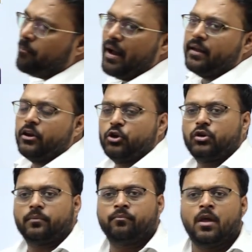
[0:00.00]

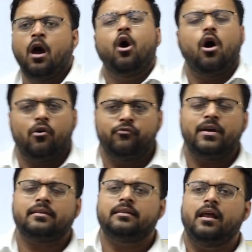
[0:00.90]
migration.
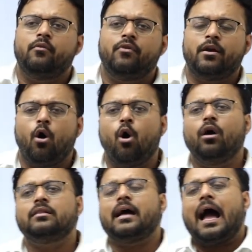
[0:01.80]
Obviously, when
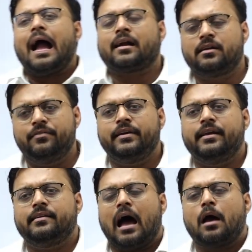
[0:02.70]
all the
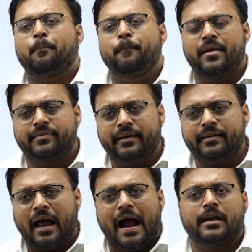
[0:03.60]
activities are
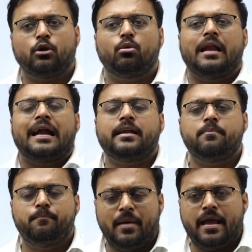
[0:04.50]
present at your
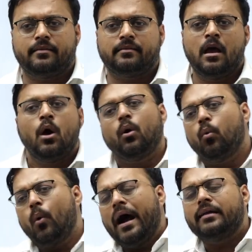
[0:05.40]
native place,
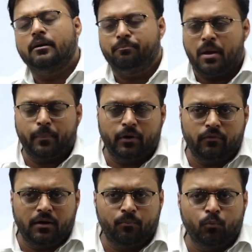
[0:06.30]
why the people
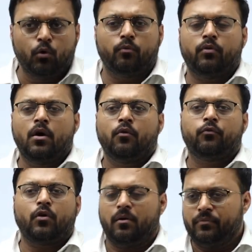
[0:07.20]
will move
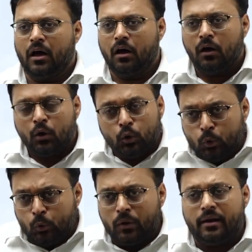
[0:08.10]
from the
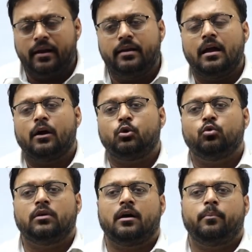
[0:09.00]
rural area to
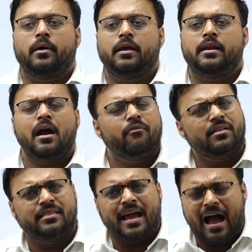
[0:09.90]
the urban area when
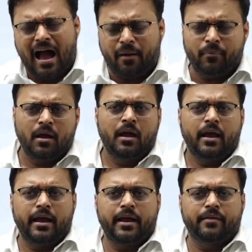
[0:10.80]

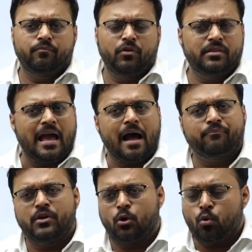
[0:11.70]
they have
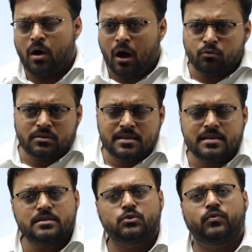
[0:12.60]
their own
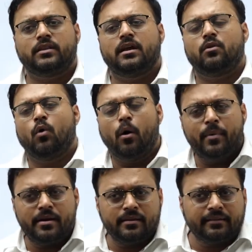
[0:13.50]
houses, when the
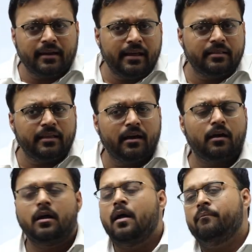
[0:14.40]
environment is clean
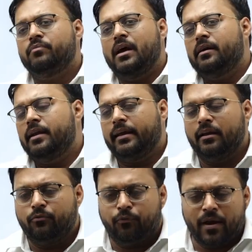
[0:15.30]
there, they are
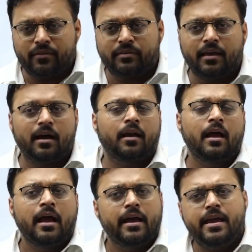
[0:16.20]
taking fresh air,
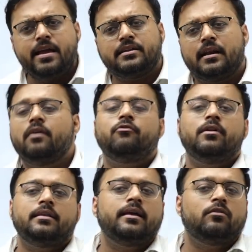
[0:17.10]
each and
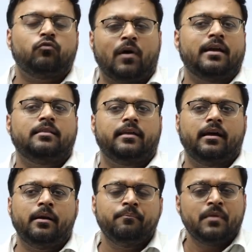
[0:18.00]
everything is fine
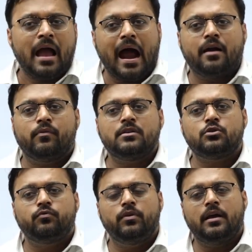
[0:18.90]
there. And
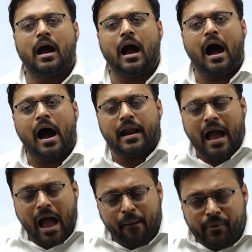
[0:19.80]
once we are
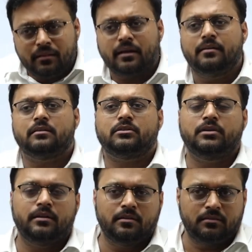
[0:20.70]
having the
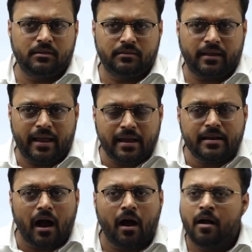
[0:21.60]
industries in this
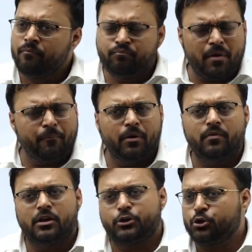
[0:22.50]
area, people
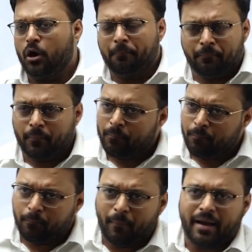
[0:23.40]
will stop
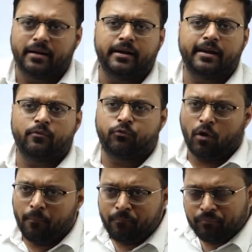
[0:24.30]
migrating
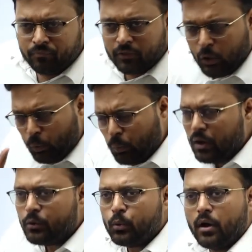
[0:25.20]
from the
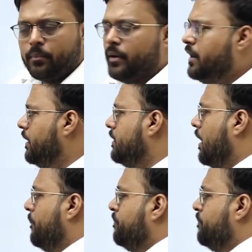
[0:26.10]
rural to urban area.